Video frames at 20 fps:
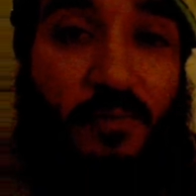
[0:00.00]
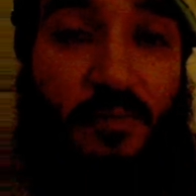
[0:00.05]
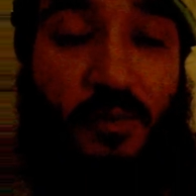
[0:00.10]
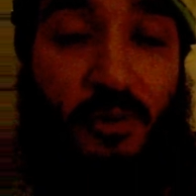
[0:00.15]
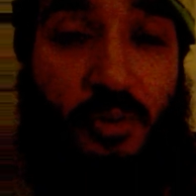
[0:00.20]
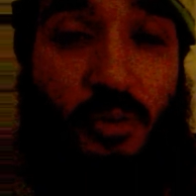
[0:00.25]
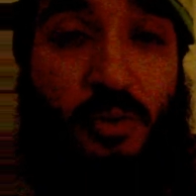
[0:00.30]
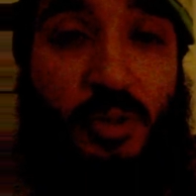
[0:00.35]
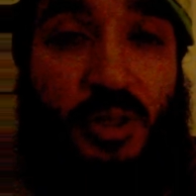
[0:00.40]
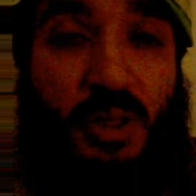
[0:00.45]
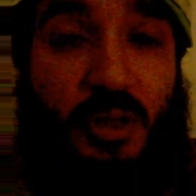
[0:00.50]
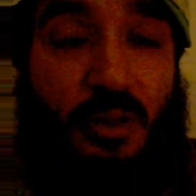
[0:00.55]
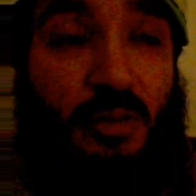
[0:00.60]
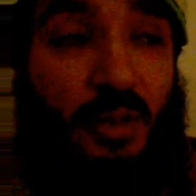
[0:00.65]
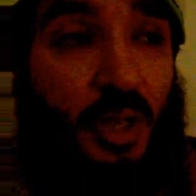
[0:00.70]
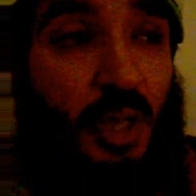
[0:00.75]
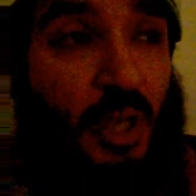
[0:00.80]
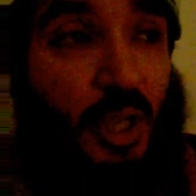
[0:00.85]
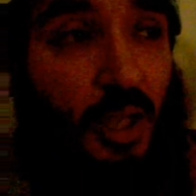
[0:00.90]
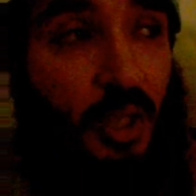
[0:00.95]
for you to get
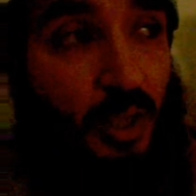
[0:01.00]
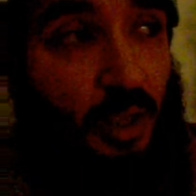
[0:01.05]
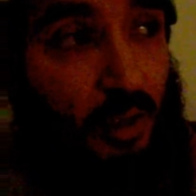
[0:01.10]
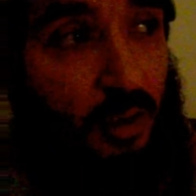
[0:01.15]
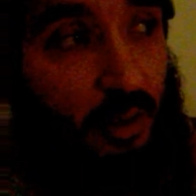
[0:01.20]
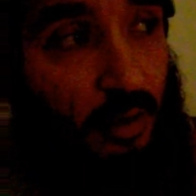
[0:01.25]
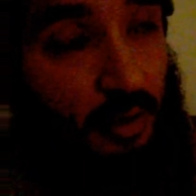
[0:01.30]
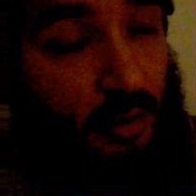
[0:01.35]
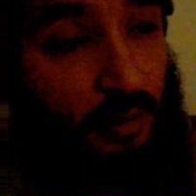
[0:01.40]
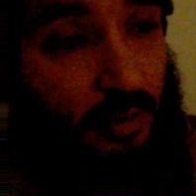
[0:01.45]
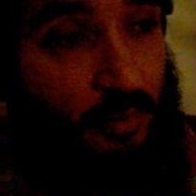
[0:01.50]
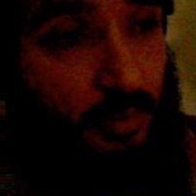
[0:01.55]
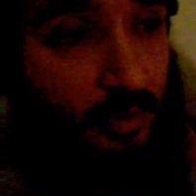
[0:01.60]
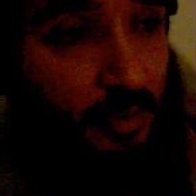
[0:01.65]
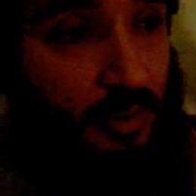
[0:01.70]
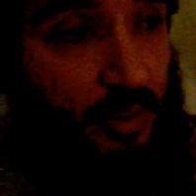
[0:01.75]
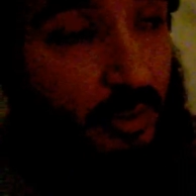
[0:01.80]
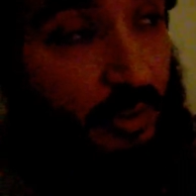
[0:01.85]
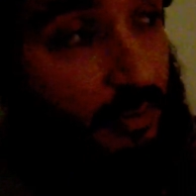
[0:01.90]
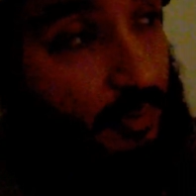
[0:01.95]
uh,
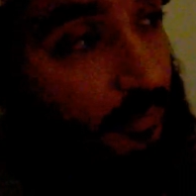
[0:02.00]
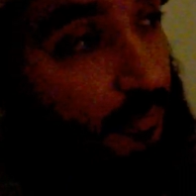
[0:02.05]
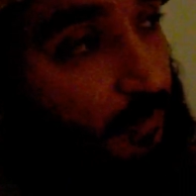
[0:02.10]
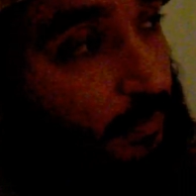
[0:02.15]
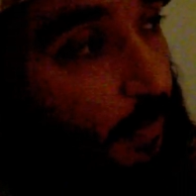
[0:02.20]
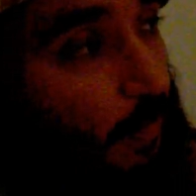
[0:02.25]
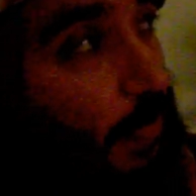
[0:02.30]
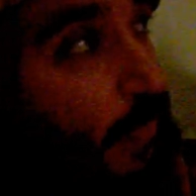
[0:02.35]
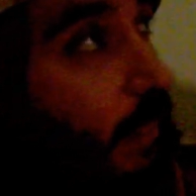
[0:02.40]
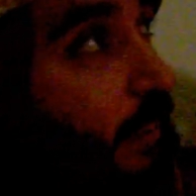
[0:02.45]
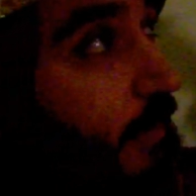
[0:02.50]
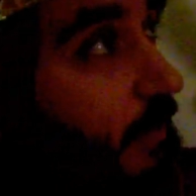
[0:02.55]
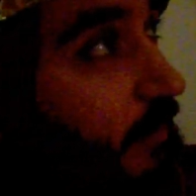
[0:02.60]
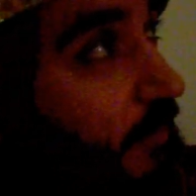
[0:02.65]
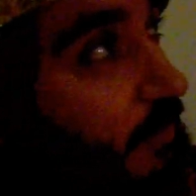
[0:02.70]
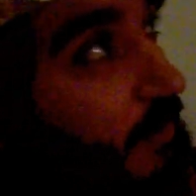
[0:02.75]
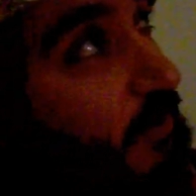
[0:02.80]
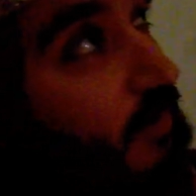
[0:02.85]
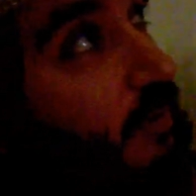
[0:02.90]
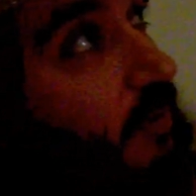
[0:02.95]
the,
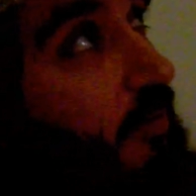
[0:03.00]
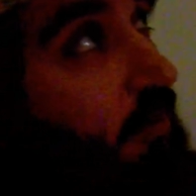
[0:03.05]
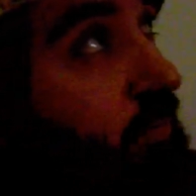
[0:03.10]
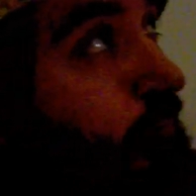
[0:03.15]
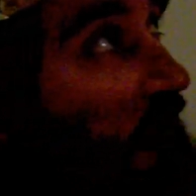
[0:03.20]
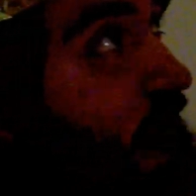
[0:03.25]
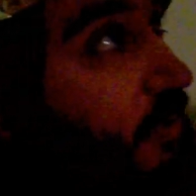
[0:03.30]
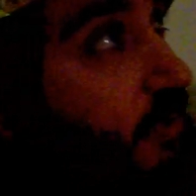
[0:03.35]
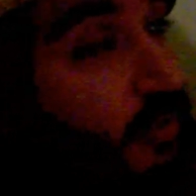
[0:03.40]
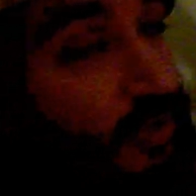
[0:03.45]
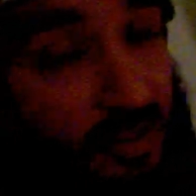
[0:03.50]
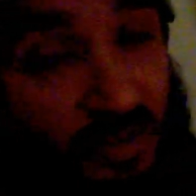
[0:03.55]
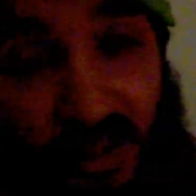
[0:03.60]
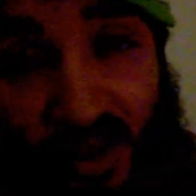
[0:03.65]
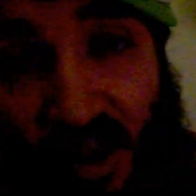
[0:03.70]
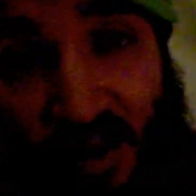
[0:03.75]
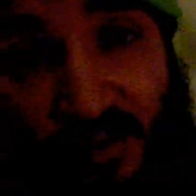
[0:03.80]
because it's